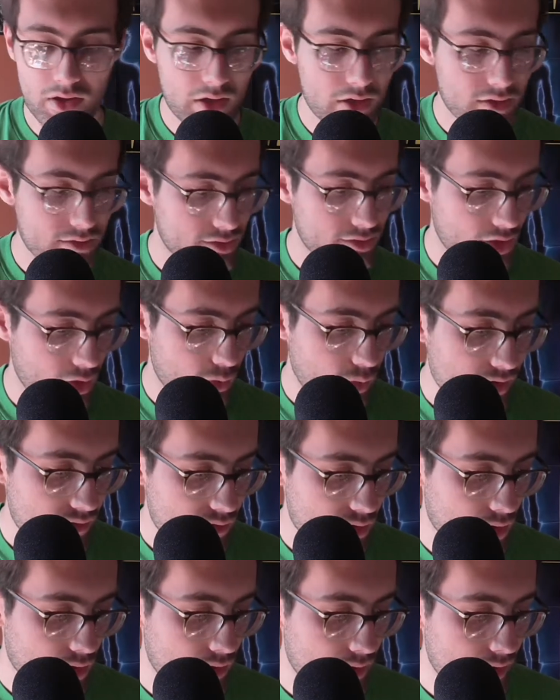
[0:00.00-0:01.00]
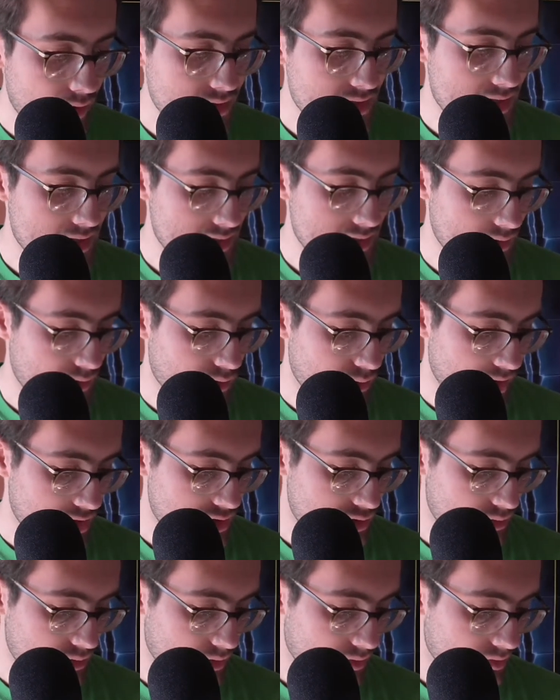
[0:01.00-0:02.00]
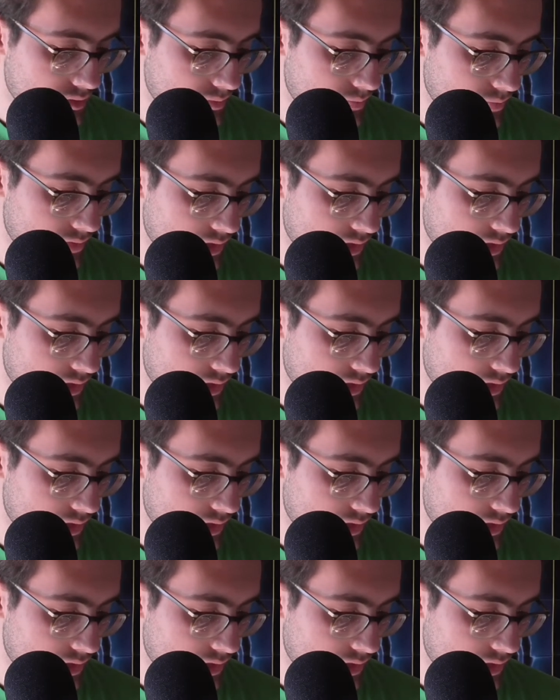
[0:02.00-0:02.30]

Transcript: So we've got loads of these little rituals